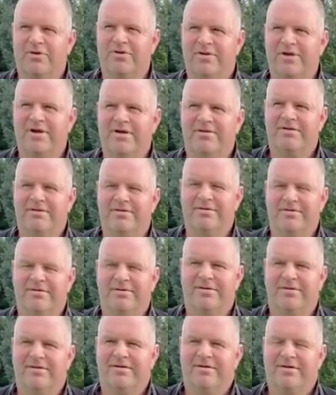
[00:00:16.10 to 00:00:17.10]
all the
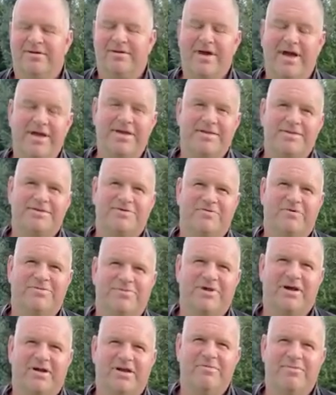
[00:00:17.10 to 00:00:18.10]
guidance
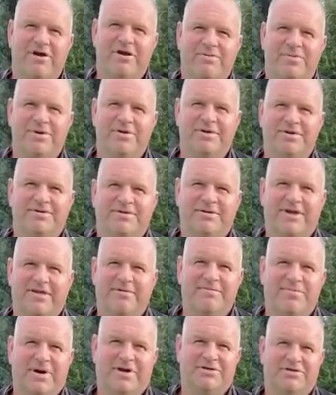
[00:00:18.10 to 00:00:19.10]
from Declan Merriman to
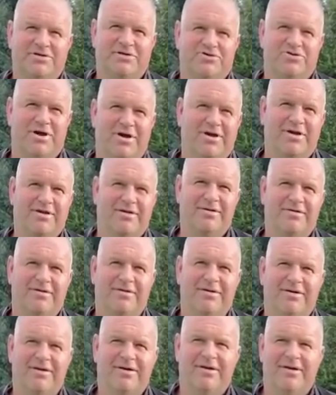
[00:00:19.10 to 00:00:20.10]
get him back to the track,
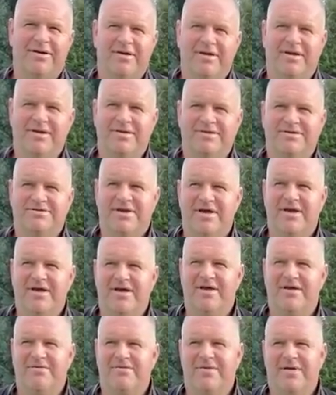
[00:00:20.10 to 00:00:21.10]
and
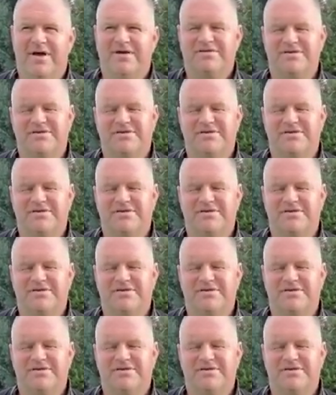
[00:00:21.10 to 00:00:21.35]
uh, the